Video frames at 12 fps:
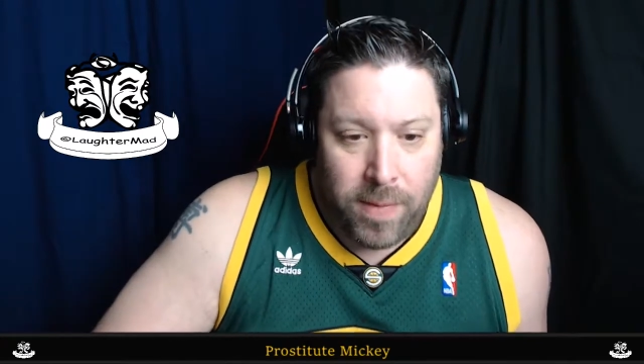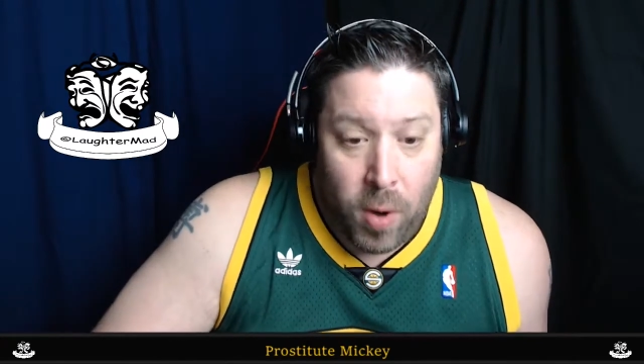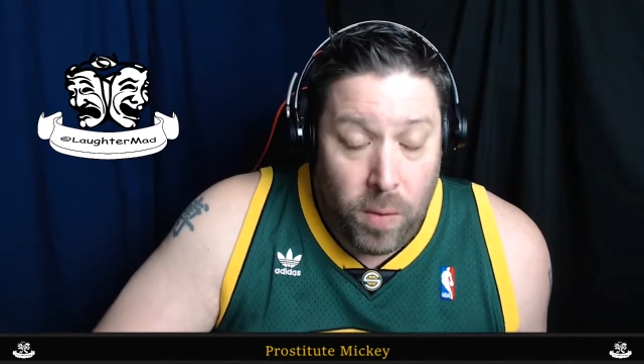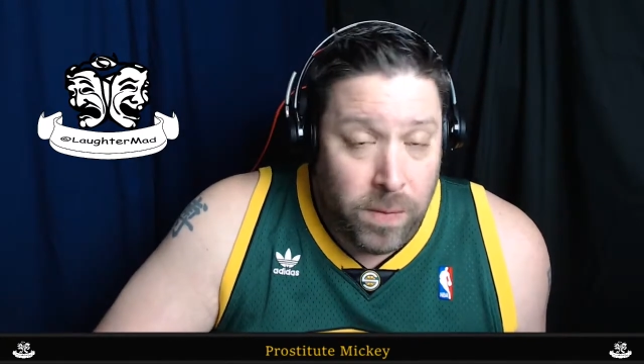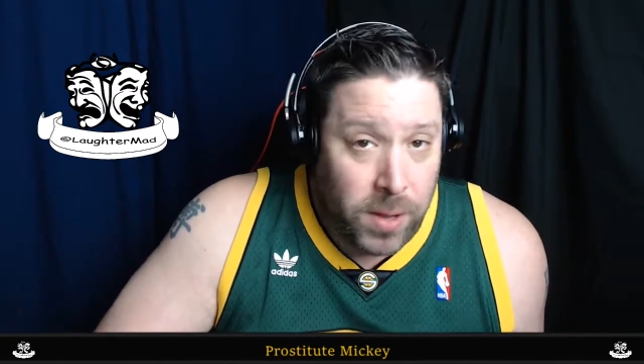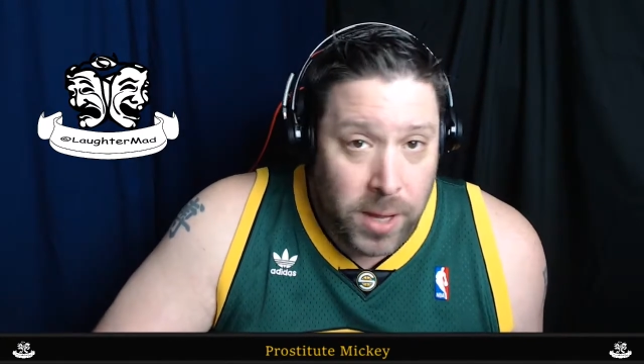
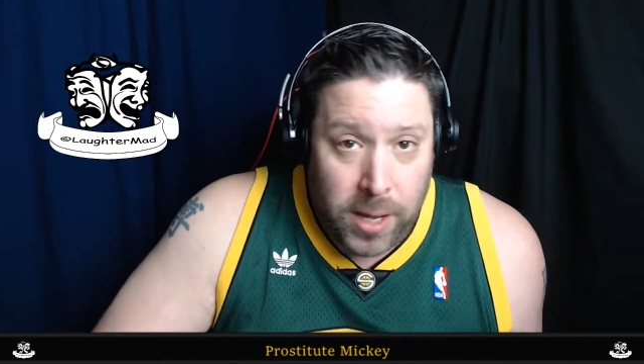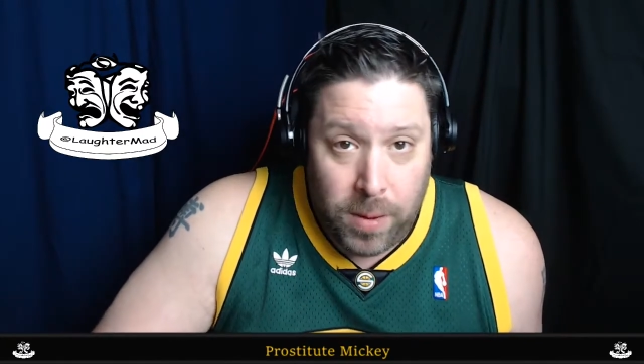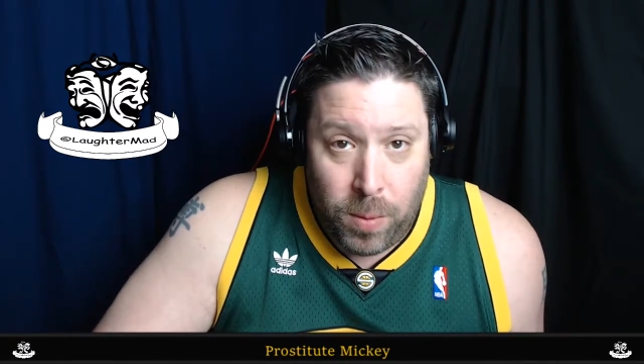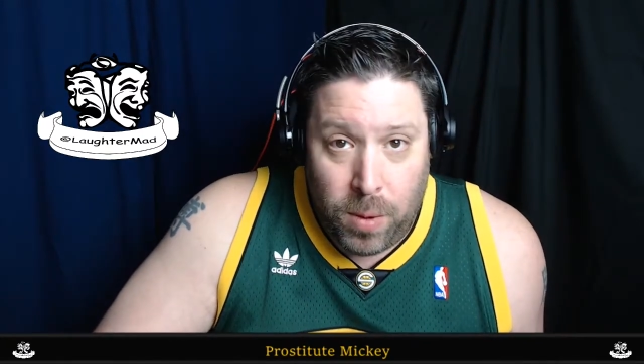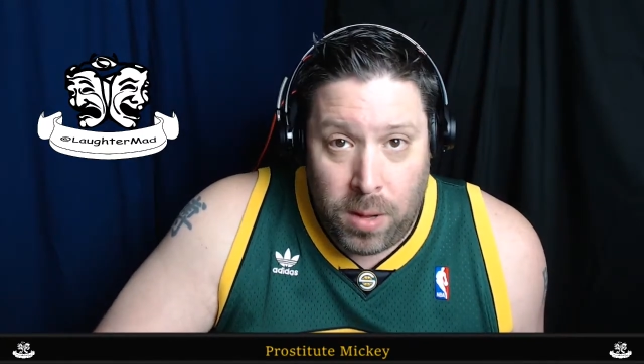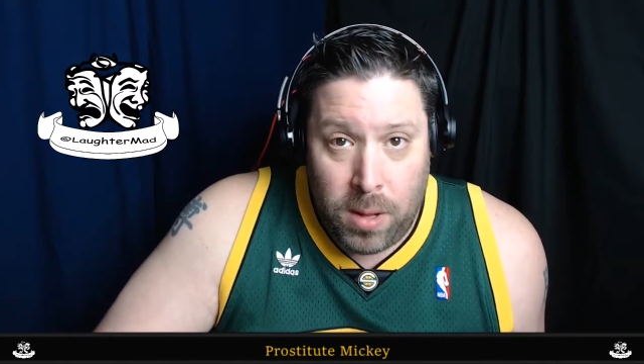Hopefully
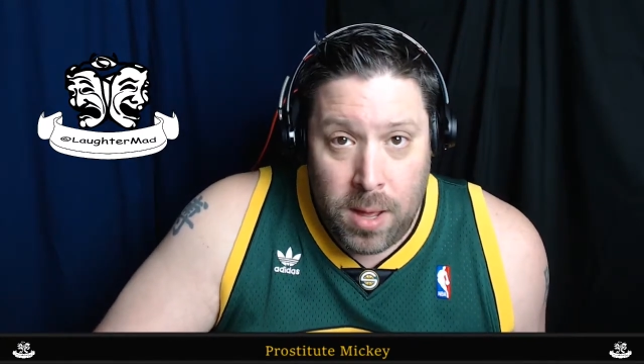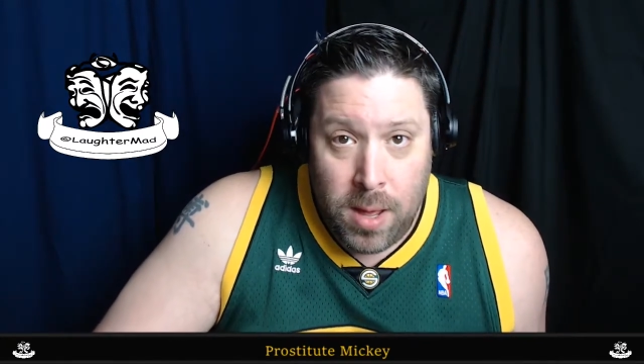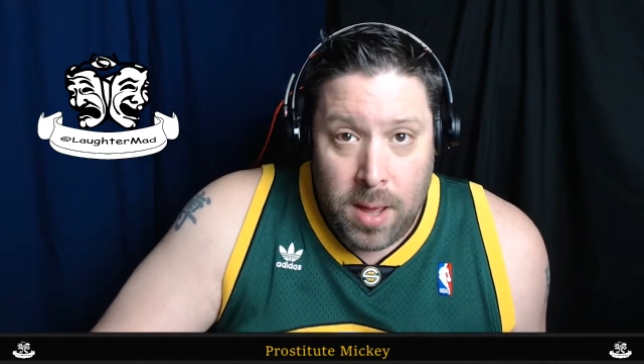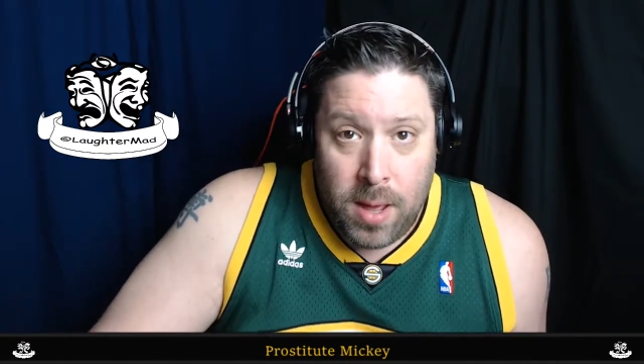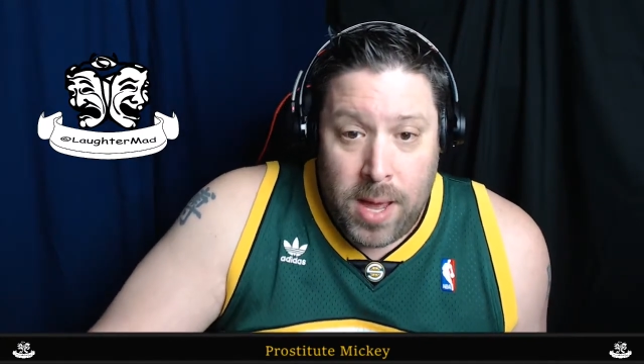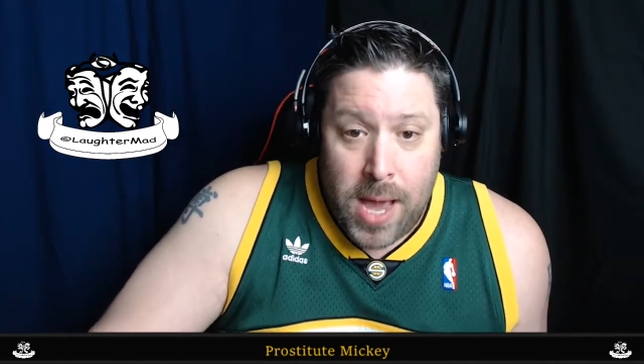it'll
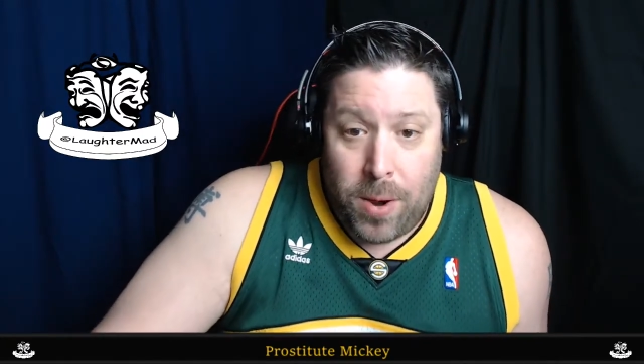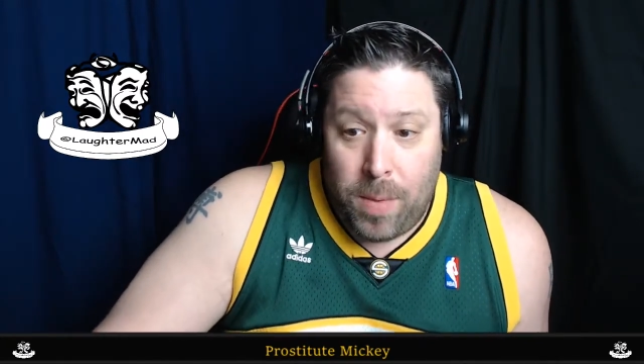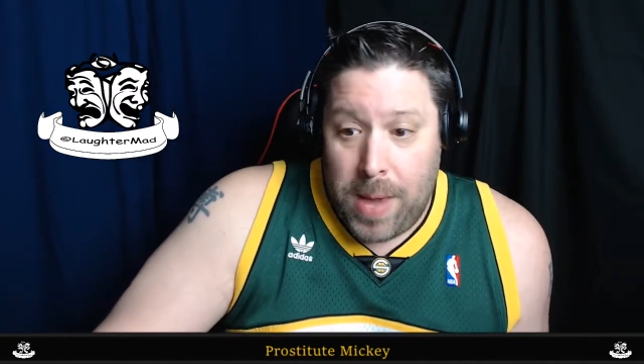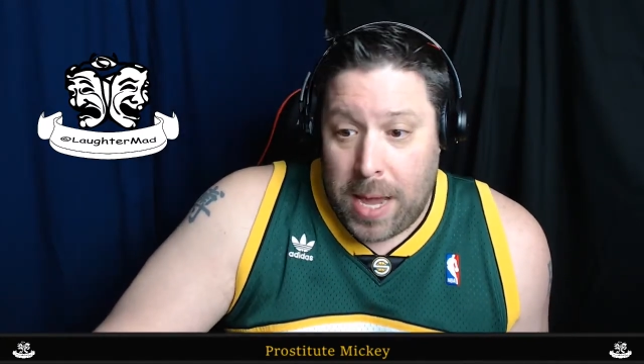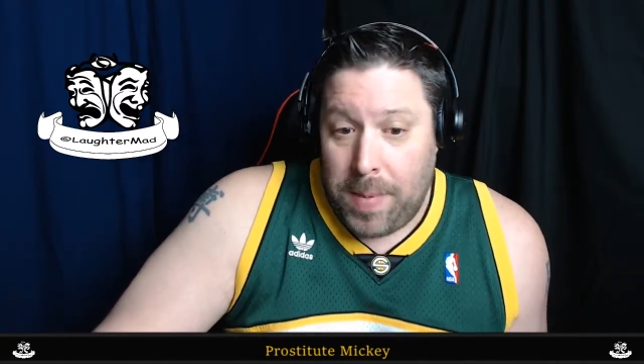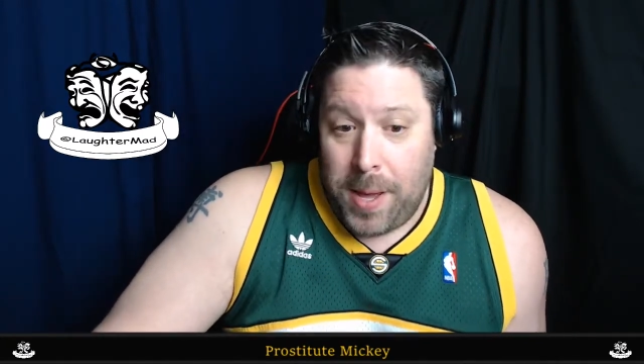
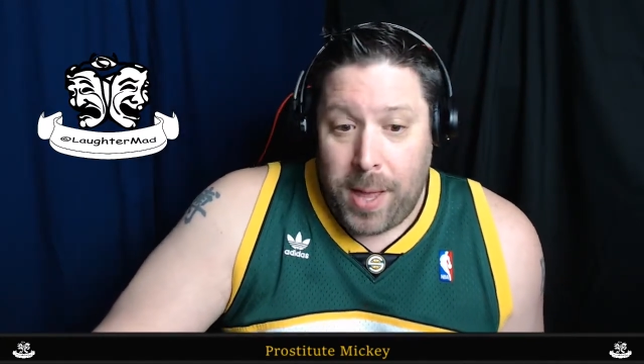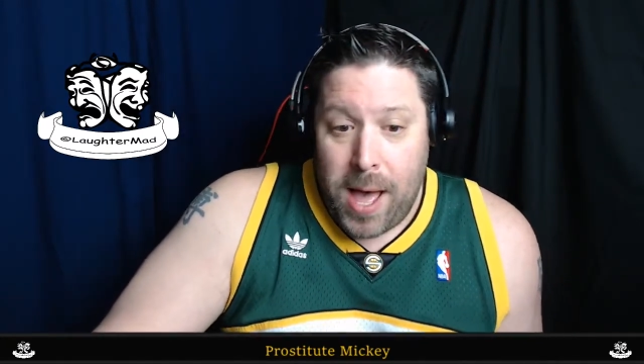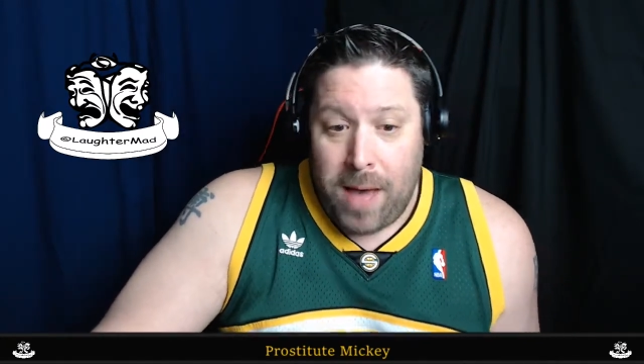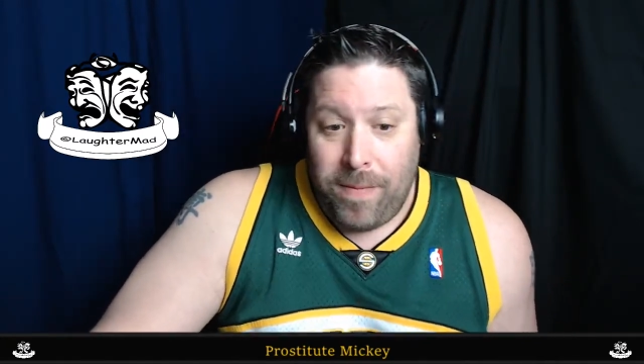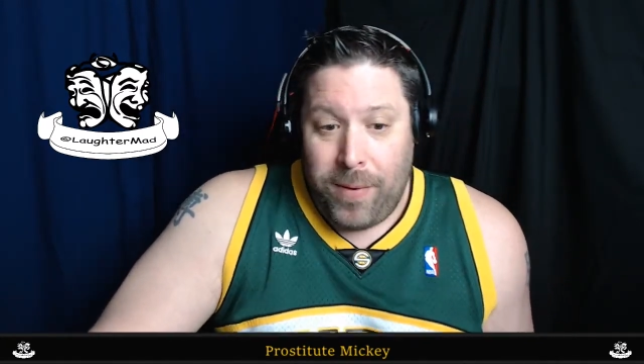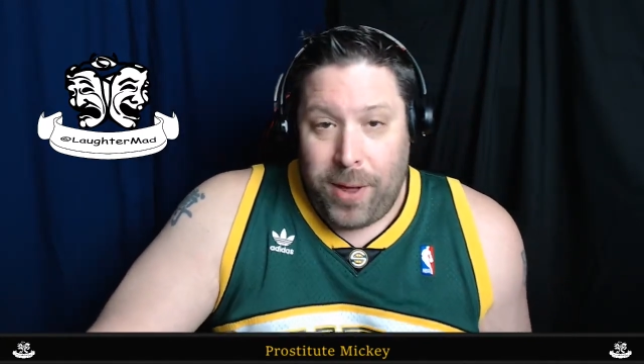make me
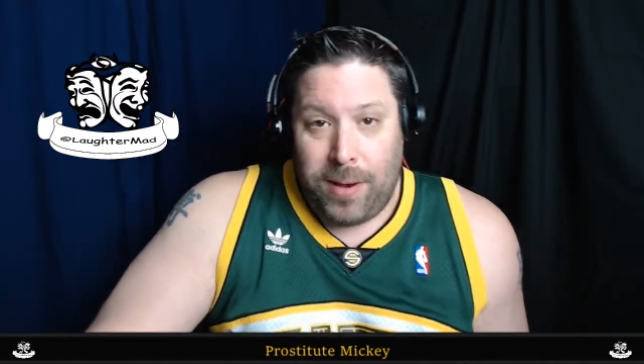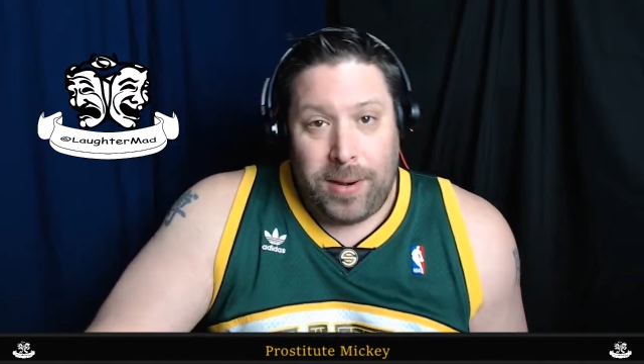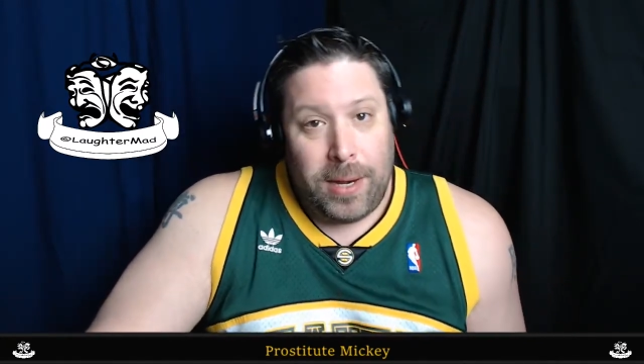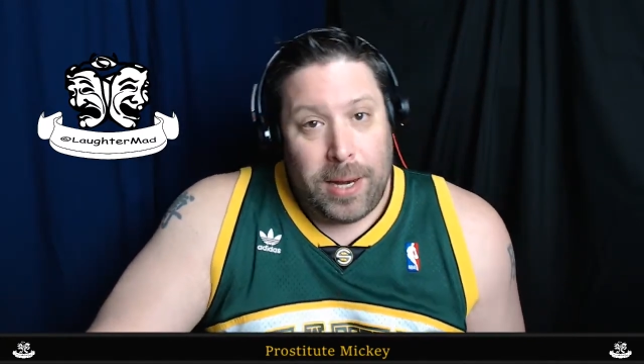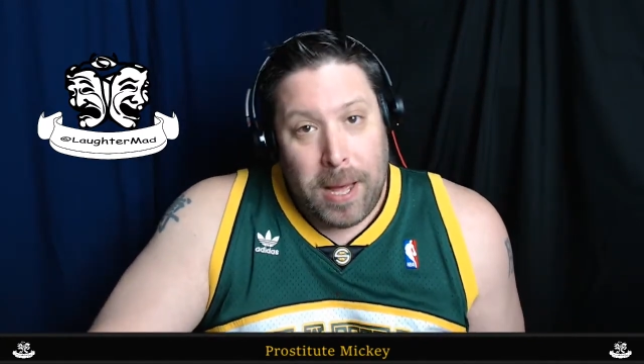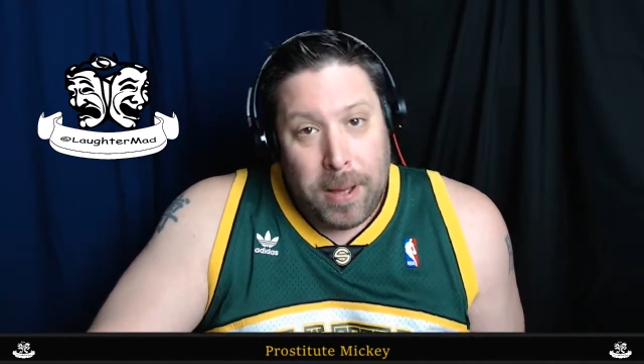laugh, and